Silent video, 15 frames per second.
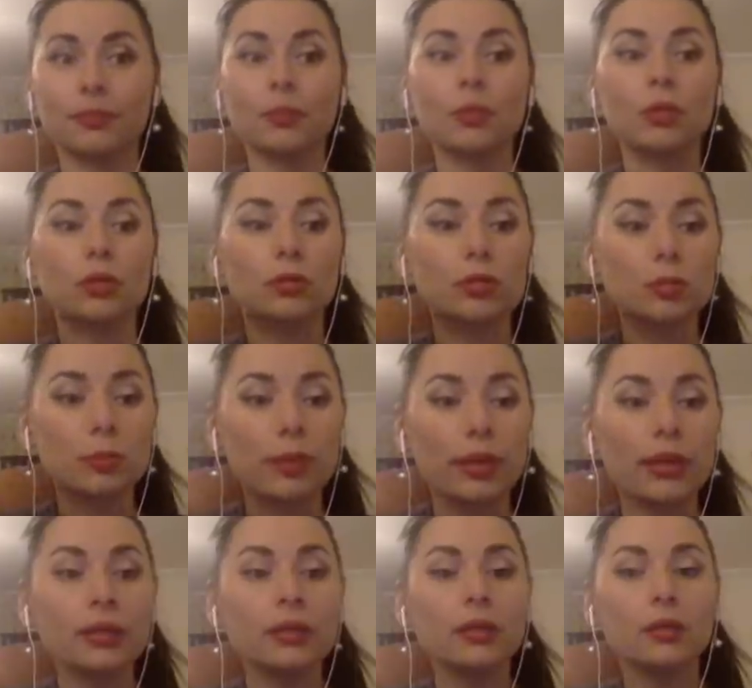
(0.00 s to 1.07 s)
Because
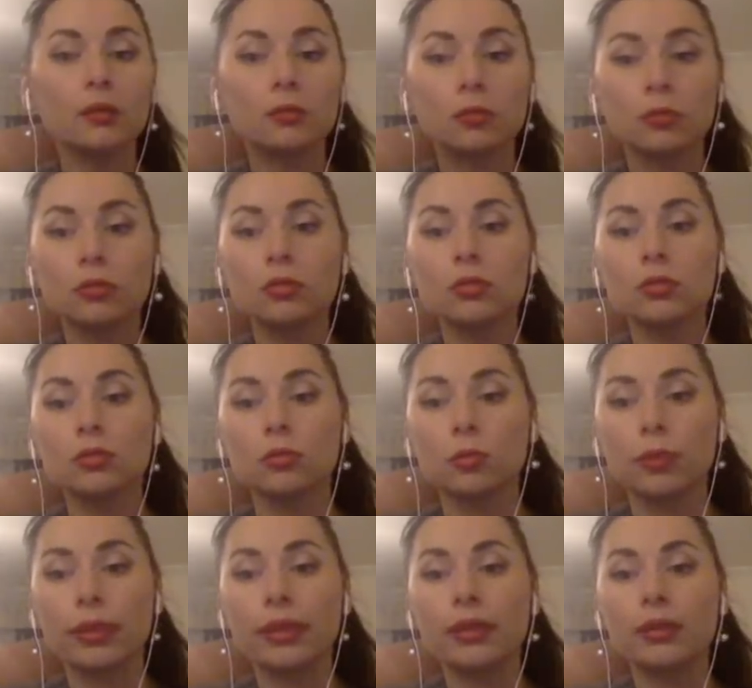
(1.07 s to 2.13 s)
man wants to
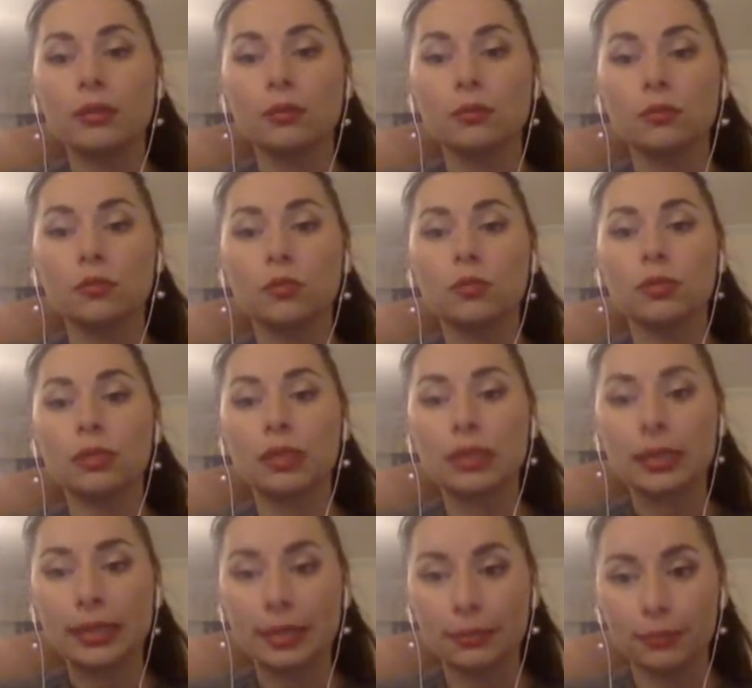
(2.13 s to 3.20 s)
make woman
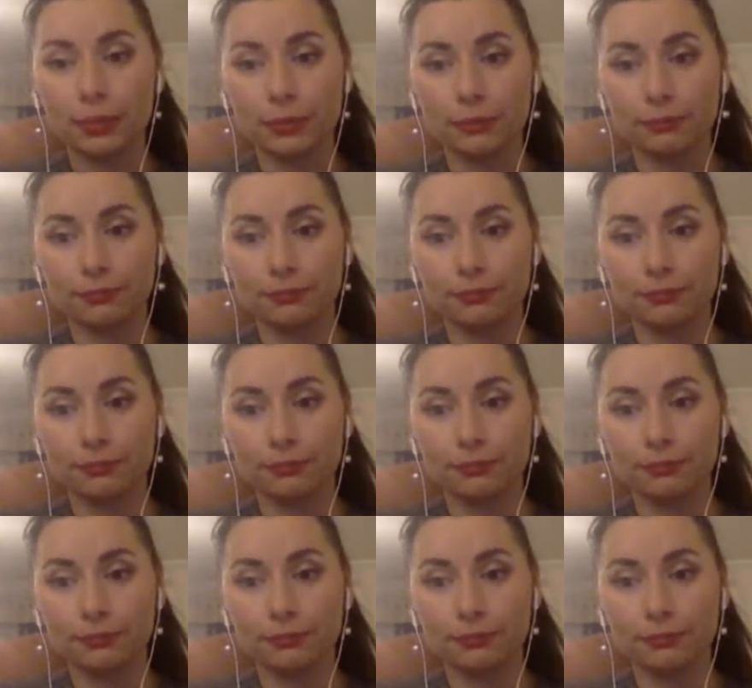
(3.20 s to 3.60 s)
happy.